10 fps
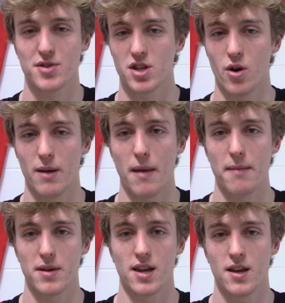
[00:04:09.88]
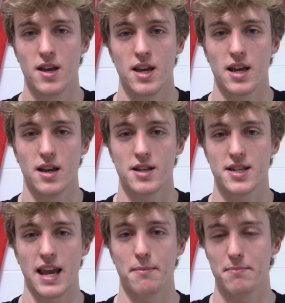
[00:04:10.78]
so it might be
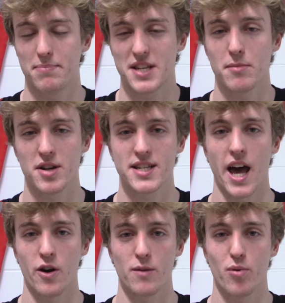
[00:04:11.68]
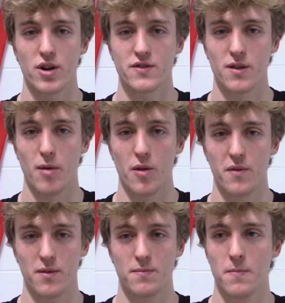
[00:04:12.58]
same similar scouting reports from the both
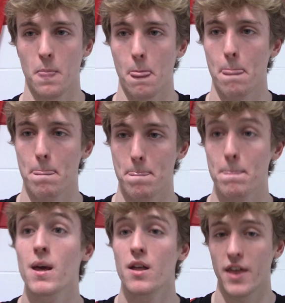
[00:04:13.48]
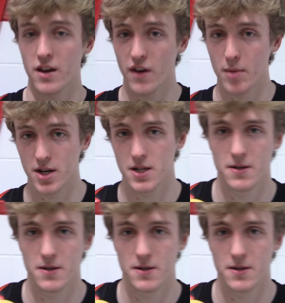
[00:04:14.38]
of them. Congrats on the win. Thank you very much.